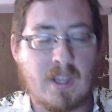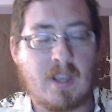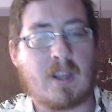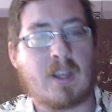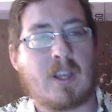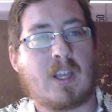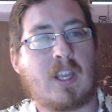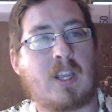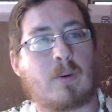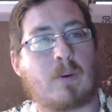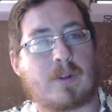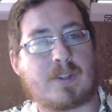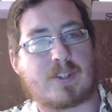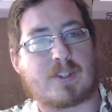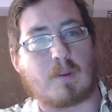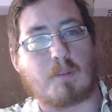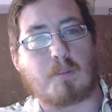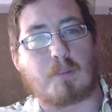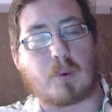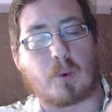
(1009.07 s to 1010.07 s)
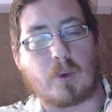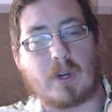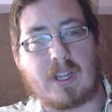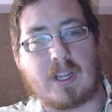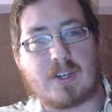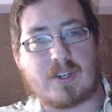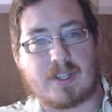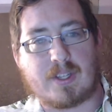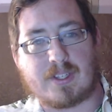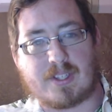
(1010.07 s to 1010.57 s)
He wants to
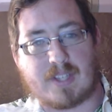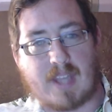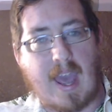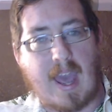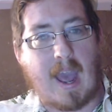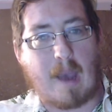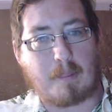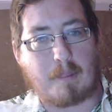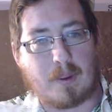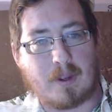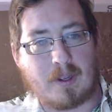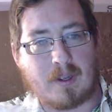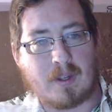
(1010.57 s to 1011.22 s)
bridge this gap,